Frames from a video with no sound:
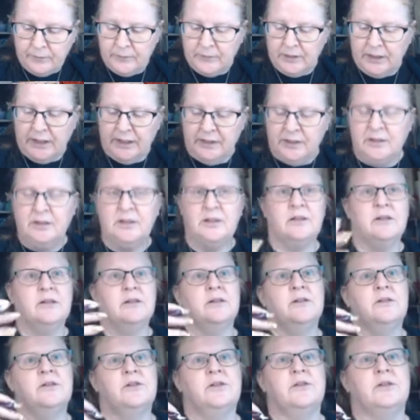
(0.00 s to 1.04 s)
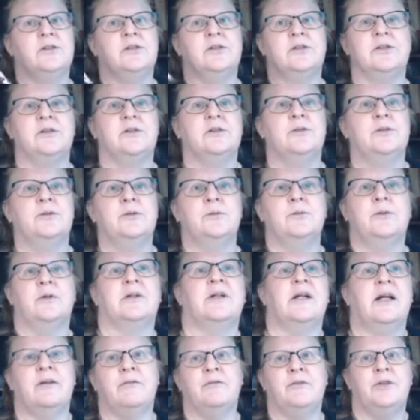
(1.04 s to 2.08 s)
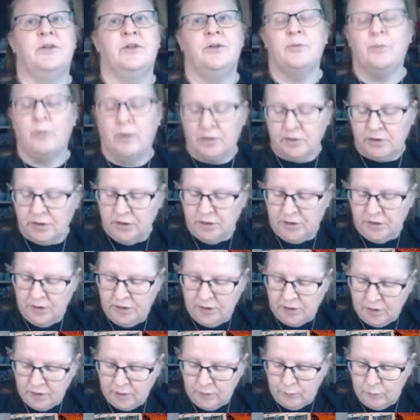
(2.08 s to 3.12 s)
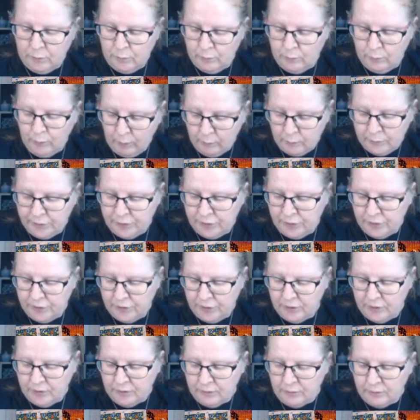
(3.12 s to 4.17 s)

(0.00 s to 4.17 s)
a year to do whatever you wanted to do, what would you do?